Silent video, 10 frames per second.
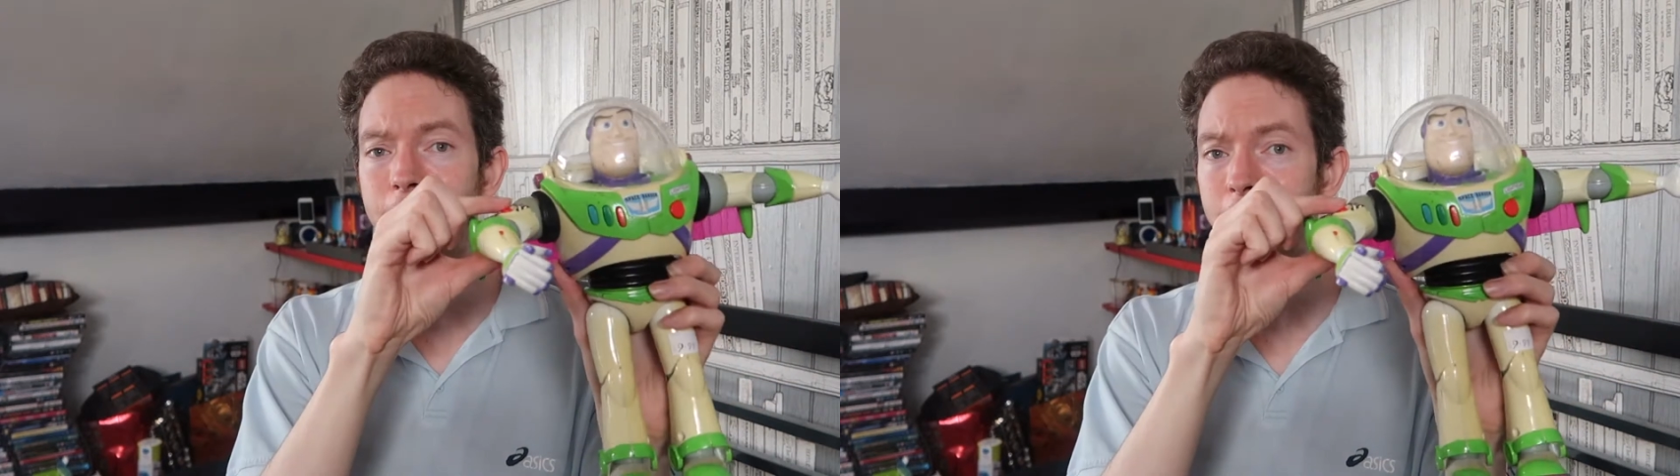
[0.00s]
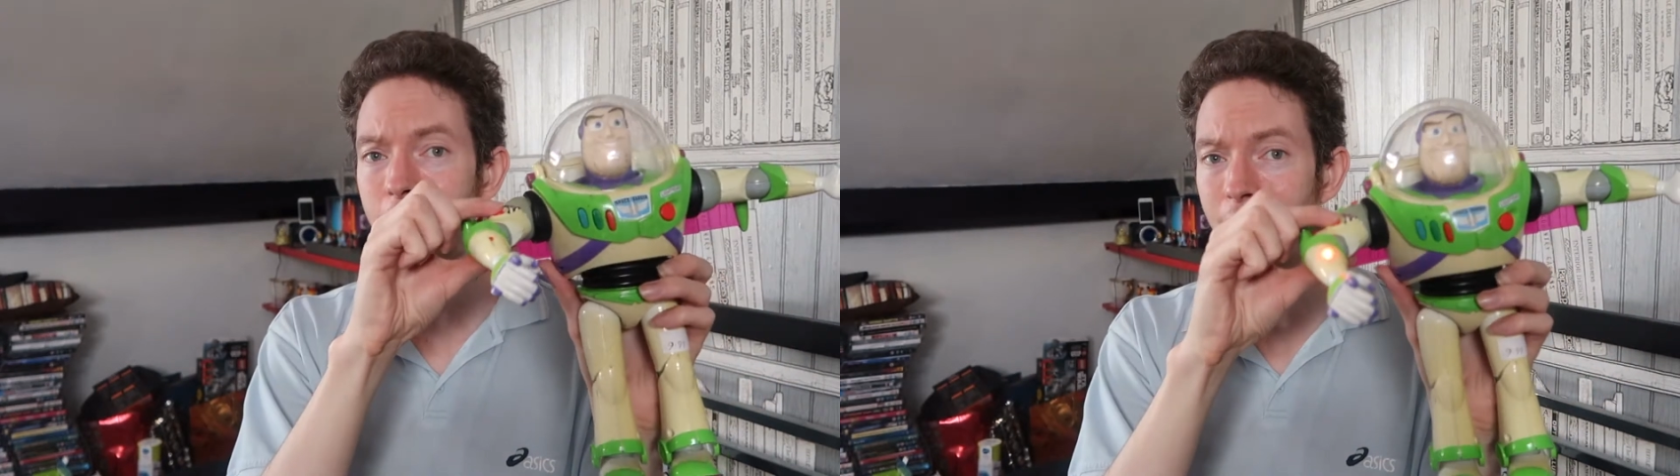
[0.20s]

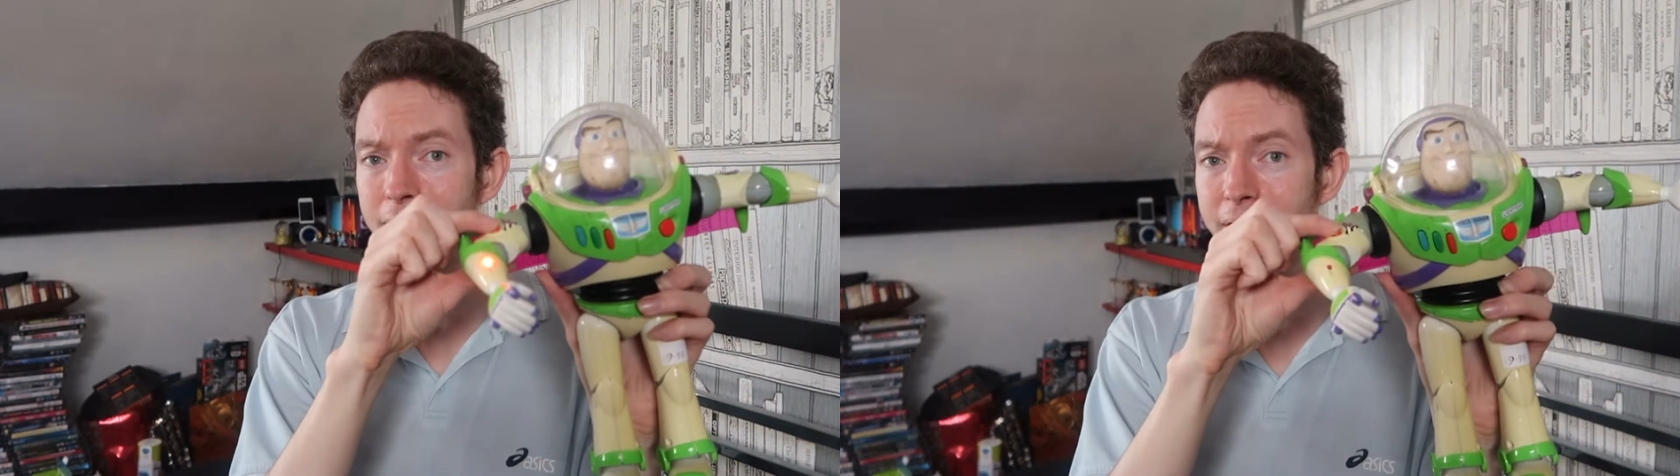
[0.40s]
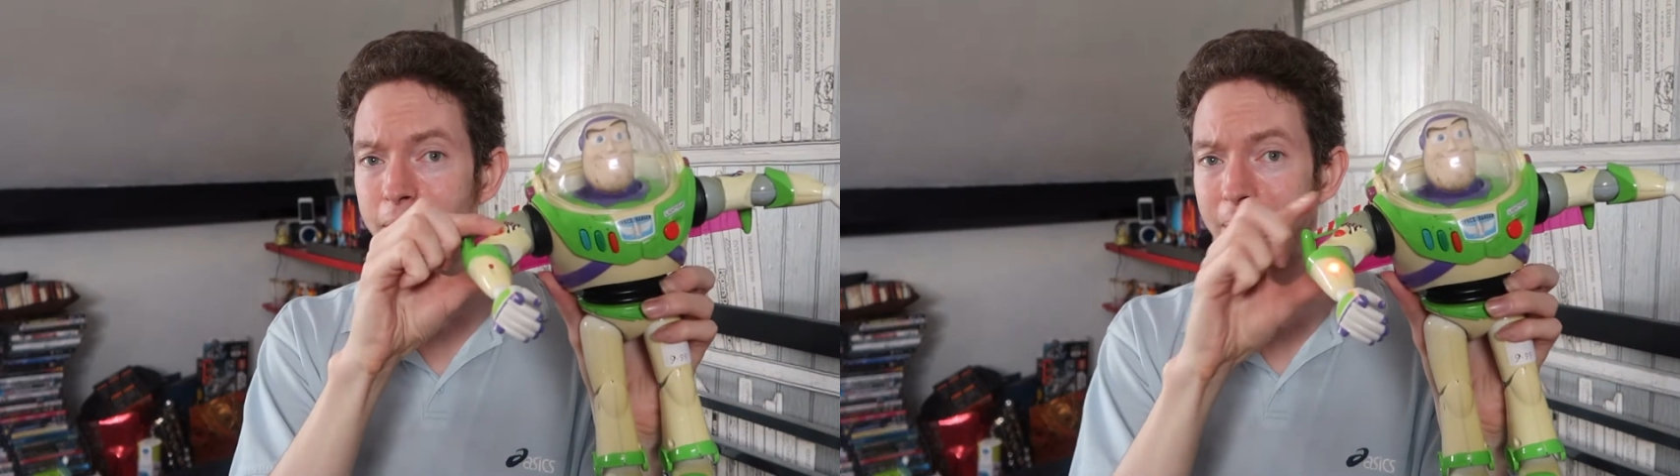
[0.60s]
little
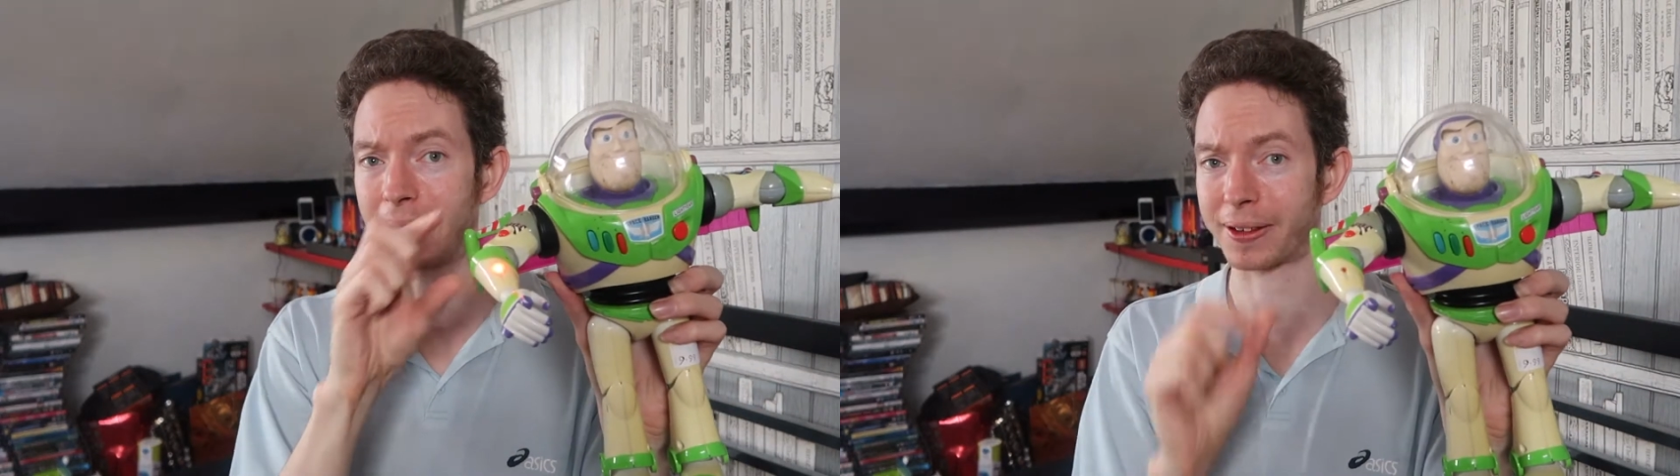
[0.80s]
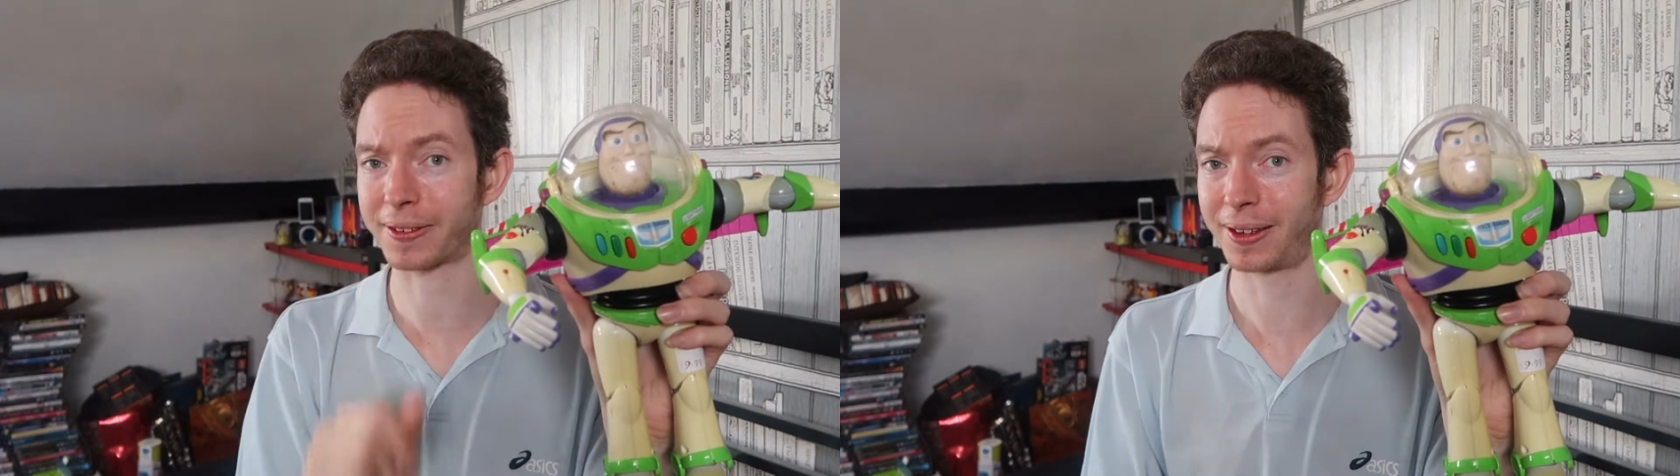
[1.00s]
laser that
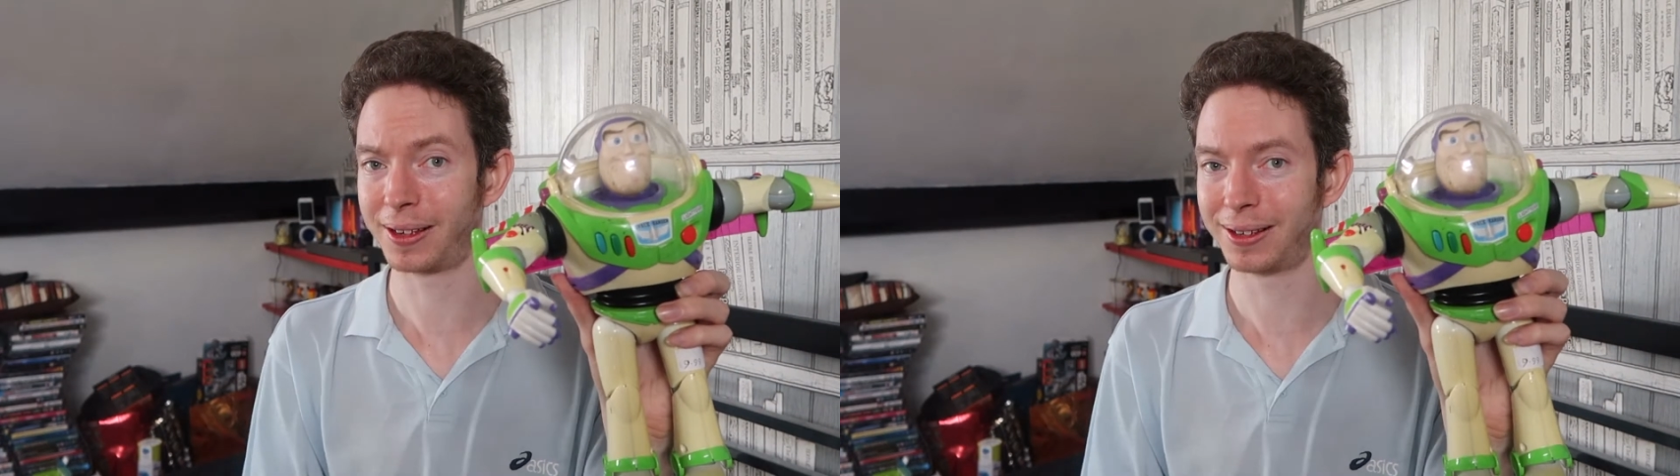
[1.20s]
blinks.